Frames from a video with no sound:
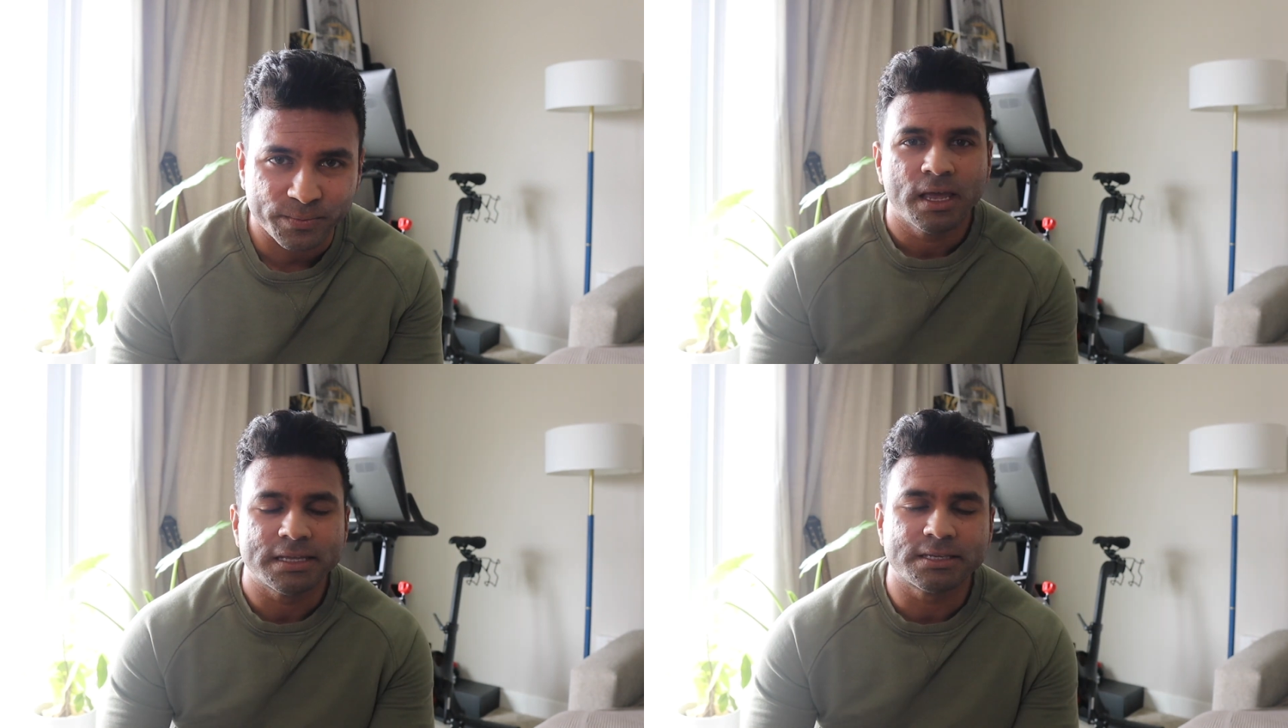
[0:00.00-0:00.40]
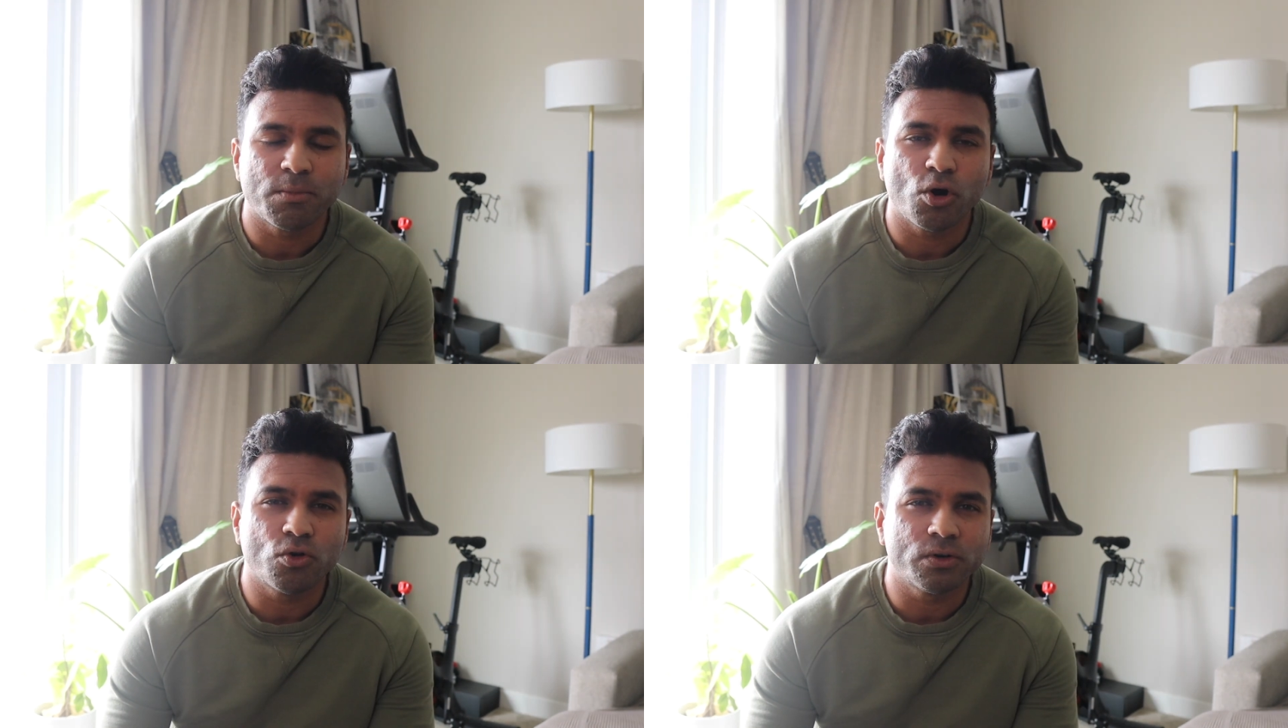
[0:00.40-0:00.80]
It's
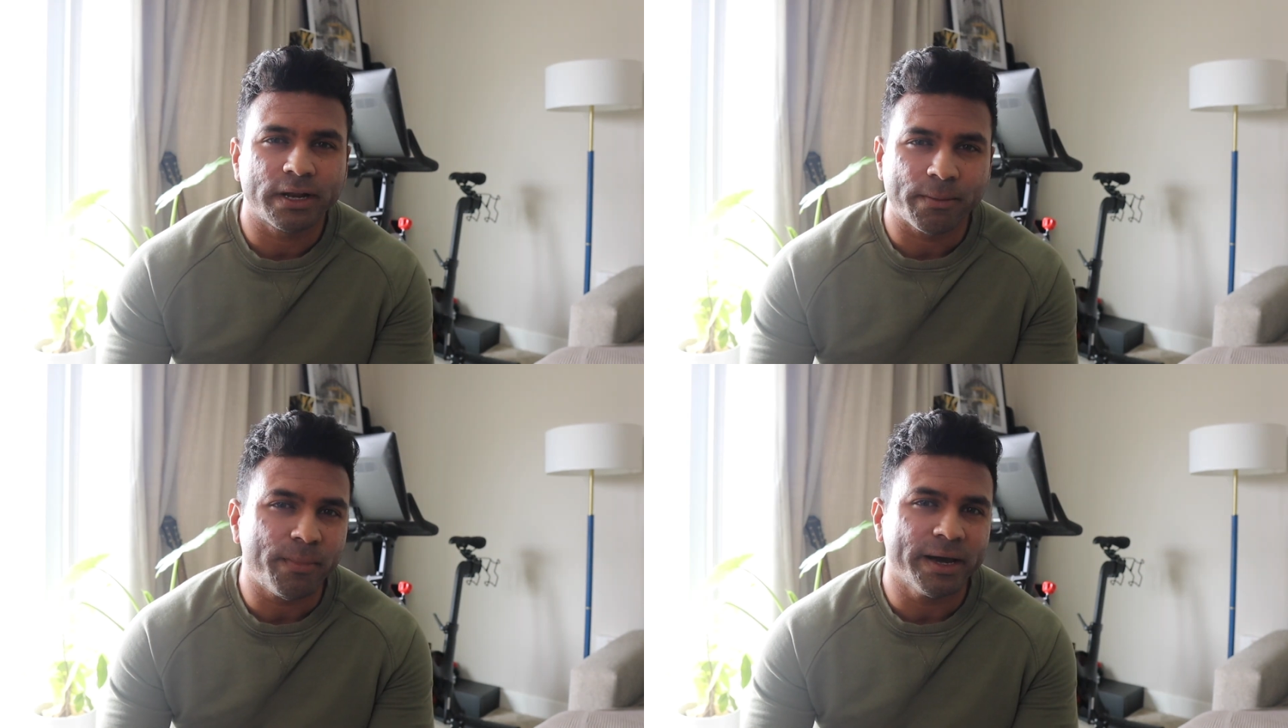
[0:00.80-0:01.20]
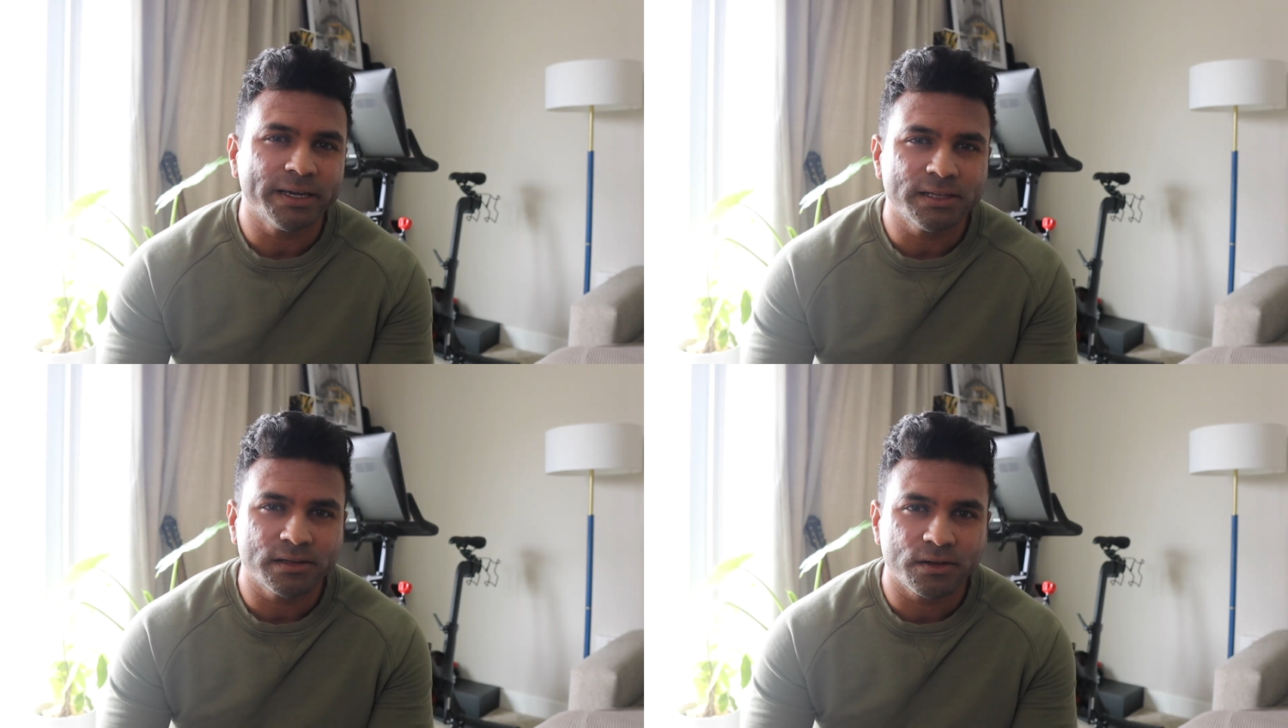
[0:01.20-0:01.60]
about a
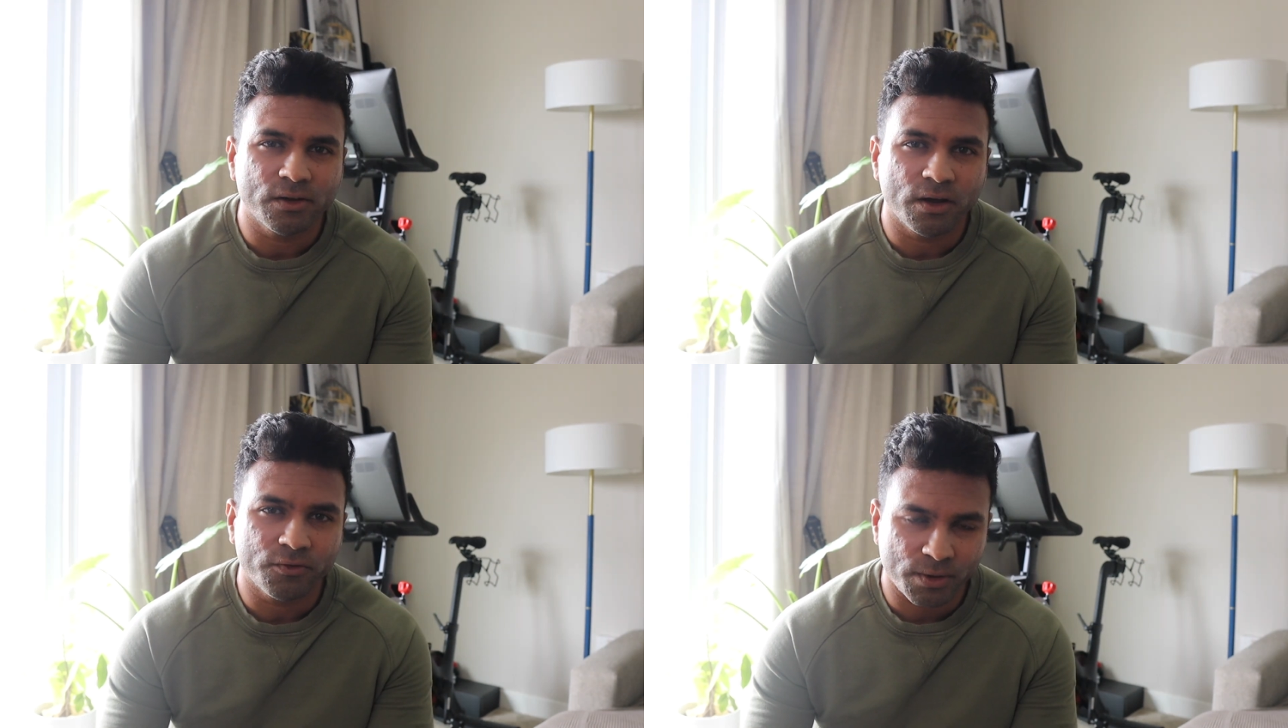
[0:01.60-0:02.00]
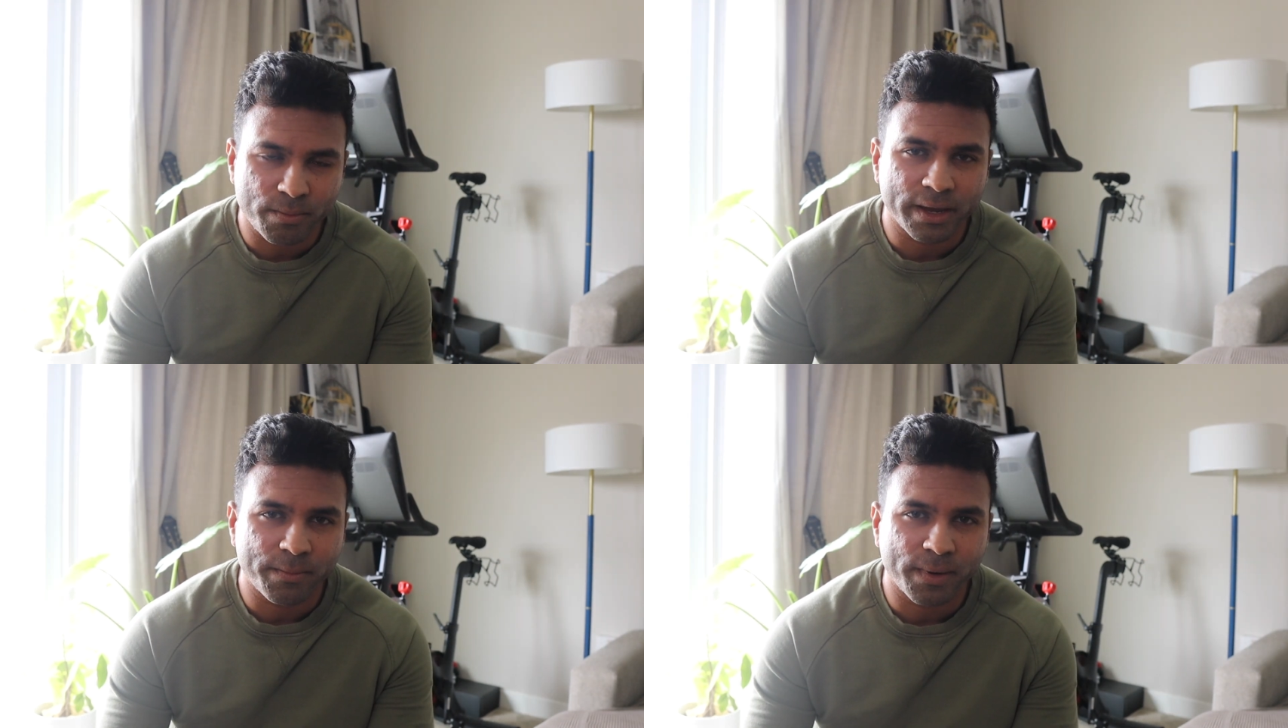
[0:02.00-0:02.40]
mile uh, from
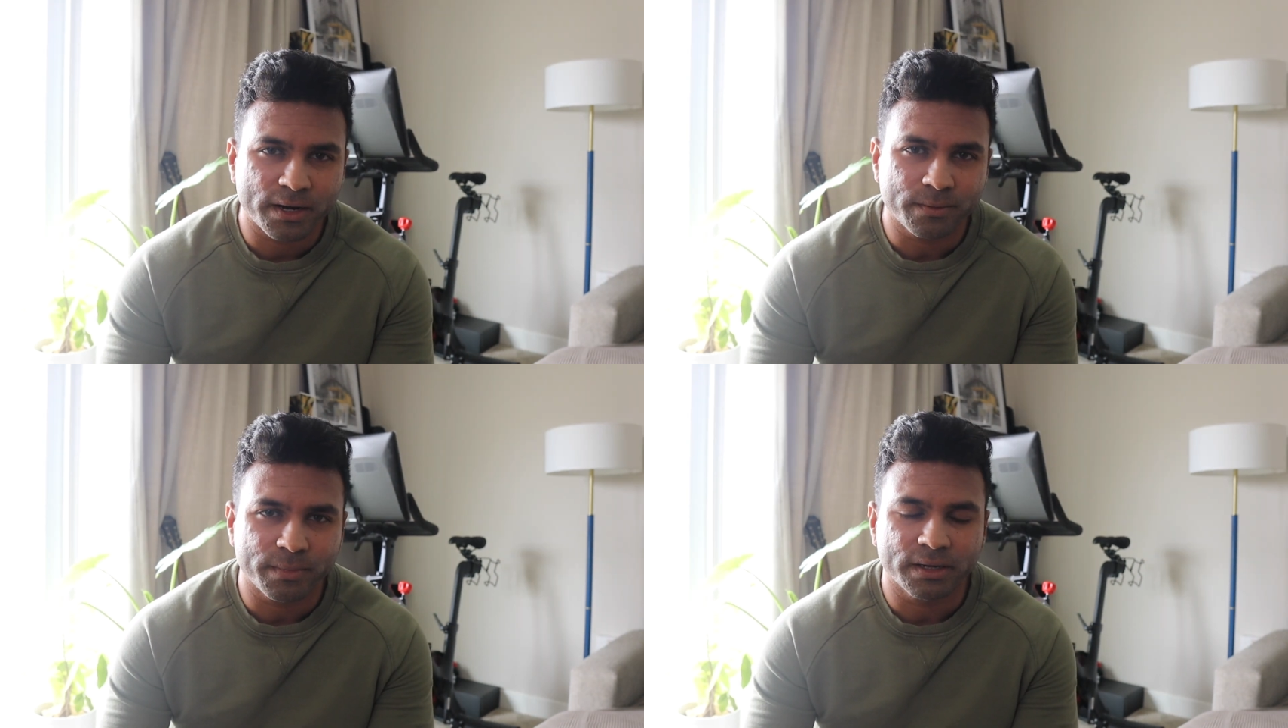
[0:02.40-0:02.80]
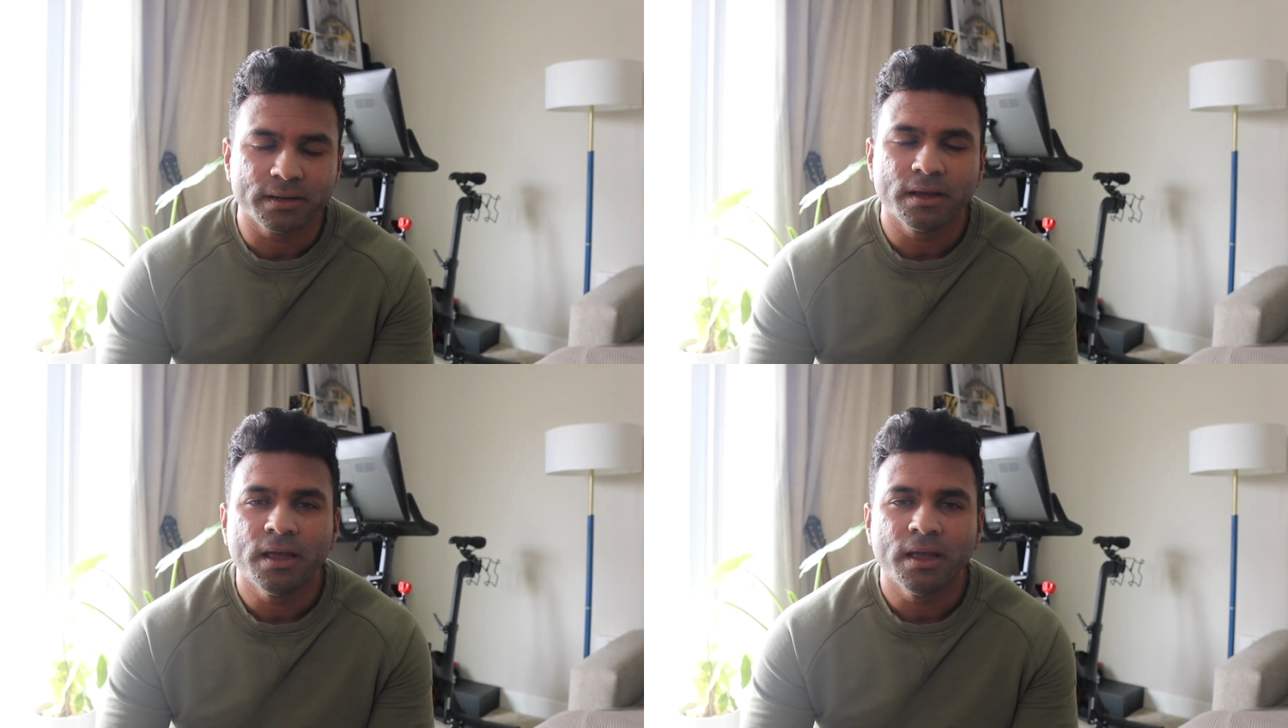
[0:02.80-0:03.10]
my apartment